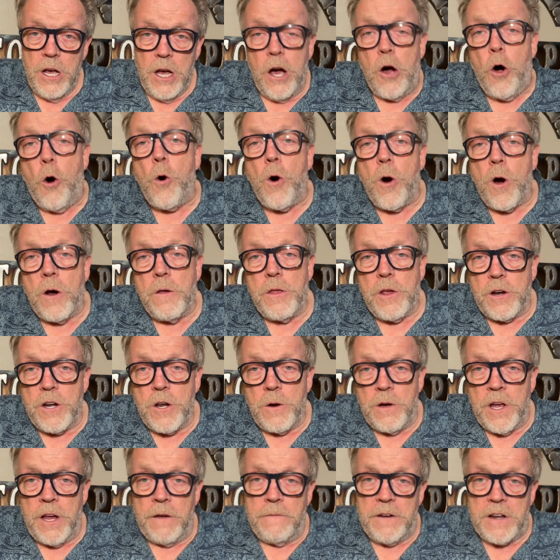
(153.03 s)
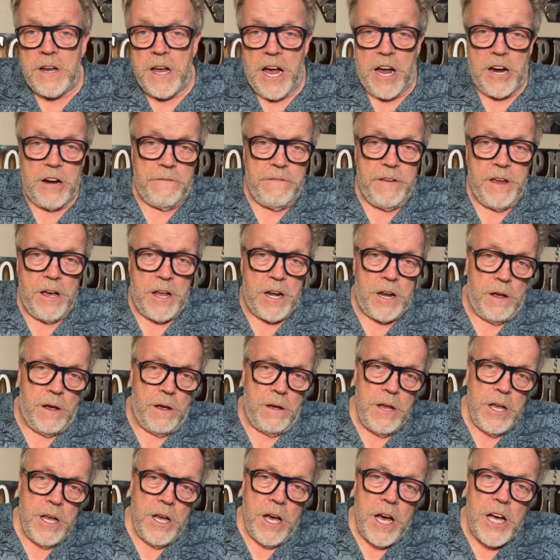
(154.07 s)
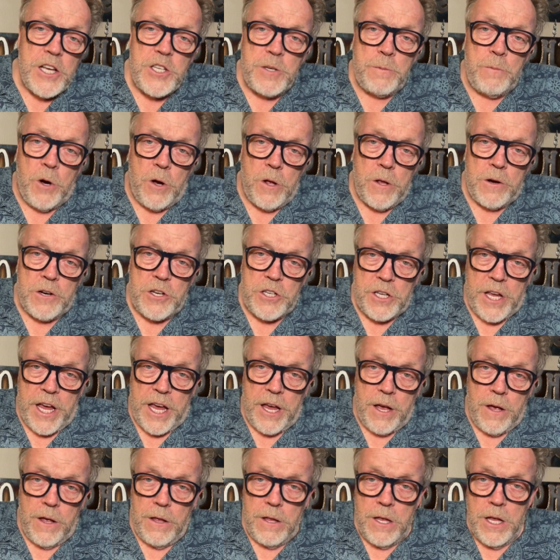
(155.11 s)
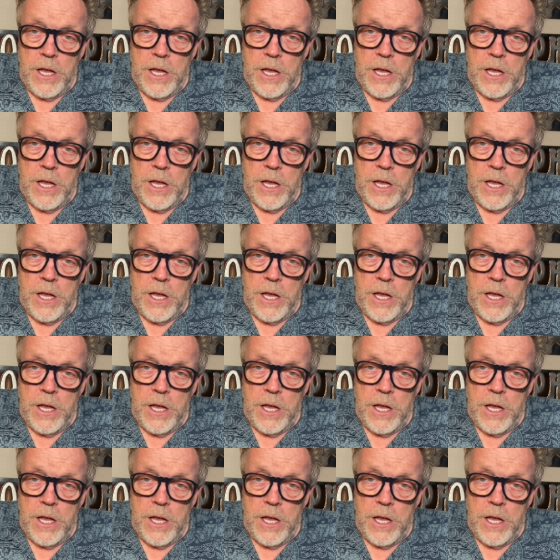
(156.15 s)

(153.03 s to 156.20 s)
or they're doing photography on a smaller scale.